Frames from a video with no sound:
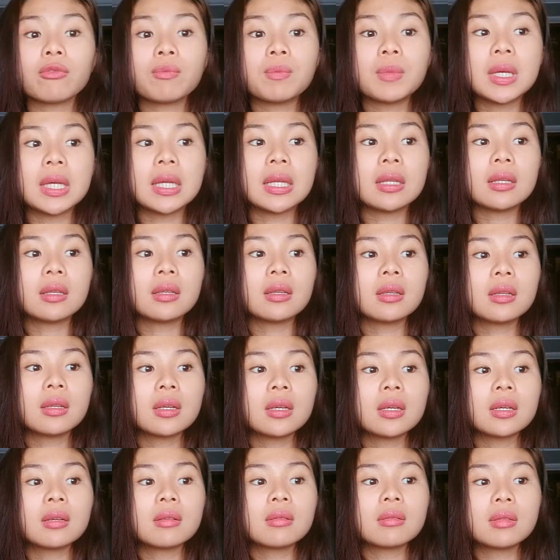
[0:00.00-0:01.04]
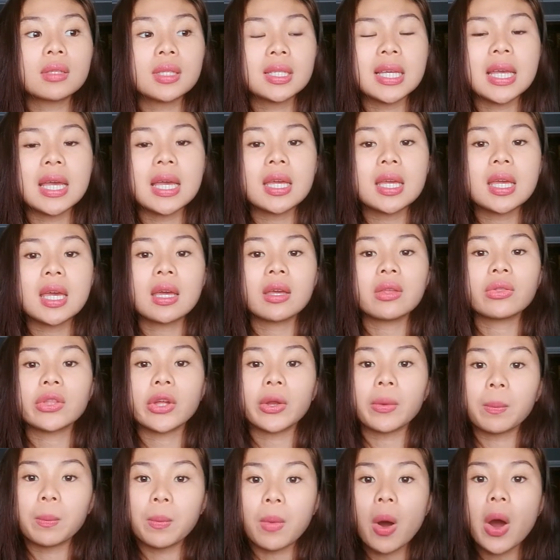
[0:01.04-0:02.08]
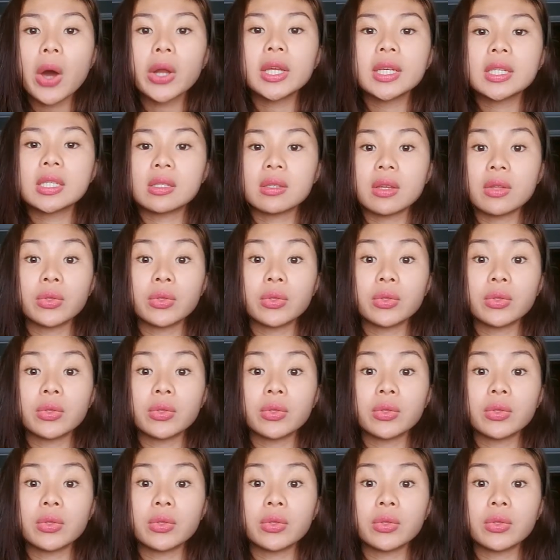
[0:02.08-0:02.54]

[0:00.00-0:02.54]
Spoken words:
and the people who have been taking